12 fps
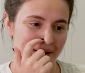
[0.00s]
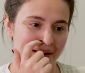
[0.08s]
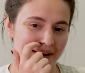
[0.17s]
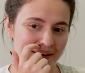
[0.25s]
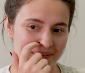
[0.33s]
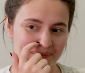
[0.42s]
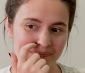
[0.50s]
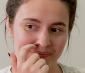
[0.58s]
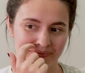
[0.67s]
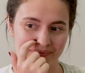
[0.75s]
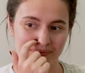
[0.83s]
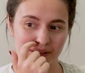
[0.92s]

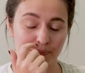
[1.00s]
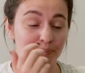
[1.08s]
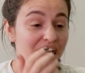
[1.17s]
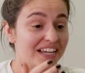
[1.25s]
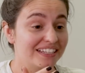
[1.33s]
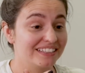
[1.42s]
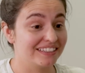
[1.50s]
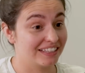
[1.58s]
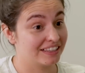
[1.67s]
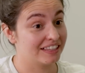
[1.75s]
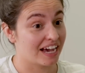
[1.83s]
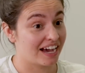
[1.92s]
But
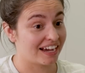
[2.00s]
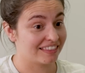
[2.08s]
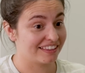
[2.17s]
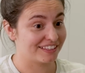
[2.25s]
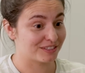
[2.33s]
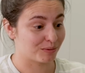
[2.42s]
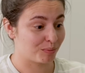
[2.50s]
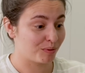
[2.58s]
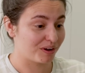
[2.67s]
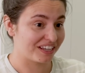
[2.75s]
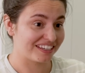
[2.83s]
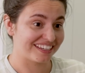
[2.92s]
that, I think, is the
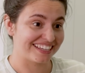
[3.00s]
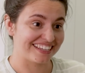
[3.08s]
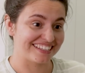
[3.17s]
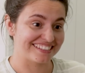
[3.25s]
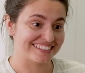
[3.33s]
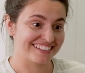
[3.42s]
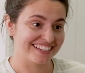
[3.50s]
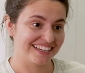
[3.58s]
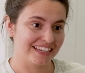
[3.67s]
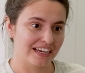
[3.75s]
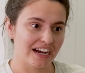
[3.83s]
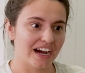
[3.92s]
point, is
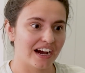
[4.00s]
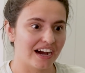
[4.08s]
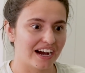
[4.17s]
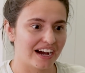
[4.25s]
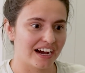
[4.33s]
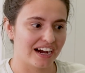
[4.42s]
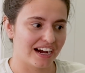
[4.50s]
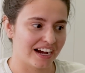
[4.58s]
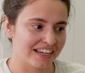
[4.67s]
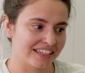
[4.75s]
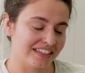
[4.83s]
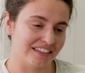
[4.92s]

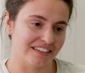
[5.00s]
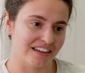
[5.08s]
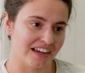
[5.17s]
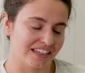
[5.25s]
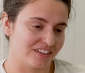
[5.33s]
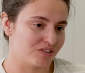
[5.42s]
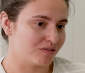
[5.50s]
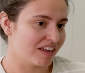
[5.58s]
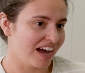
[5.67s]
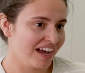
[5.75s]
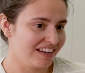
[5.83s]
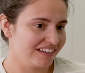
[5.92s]
I can do
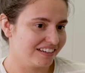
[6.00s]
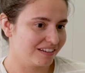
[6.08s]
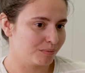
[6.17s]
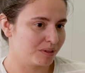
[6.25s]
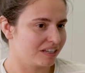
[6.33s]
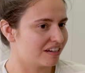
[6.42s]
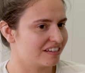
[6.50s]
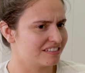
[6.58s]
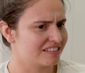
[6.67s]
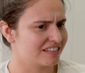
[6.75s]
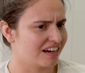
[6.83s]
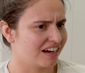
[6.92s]
that
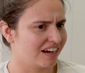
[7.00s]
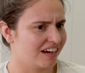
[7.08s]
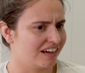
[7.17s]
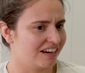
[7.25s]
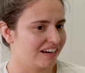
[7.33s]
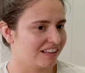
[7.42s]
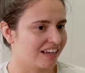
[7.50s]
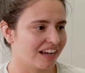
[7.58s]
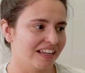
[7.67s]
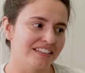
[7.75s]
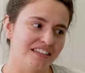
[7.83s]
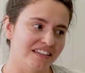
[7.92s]
because, like,
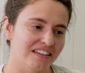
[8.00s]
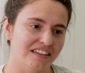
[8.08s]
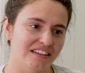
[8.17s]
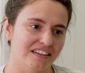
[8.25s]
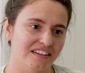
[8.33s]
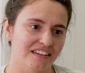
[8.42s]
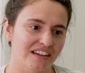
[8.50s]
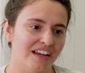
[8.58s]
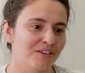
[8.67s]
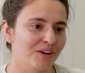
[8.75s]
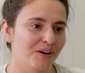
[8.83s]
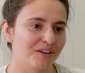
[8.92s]
I
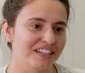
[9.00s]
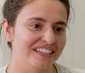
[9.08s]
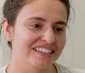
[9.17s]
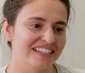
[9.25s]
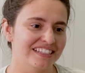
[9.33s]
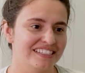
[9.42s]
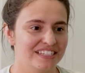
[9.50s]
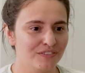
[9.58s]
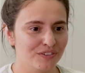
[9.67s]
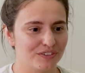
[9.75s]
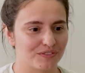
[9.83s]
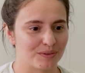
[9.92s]
don't know, it's
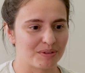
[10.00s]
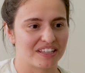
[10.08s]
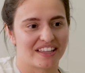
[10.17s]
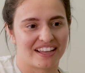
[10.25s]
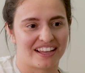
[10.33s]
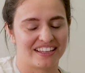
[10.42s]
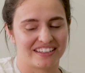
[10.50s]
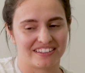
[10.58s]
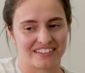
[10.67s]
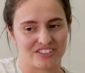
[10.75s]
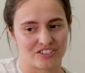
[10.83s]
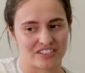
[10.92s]
different for me. Like, I
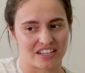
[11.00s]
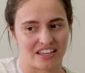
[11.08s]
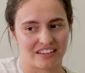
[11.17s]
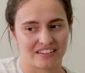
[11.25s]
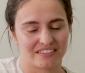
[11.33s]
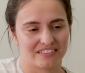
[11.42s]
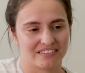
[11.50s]
can just, like,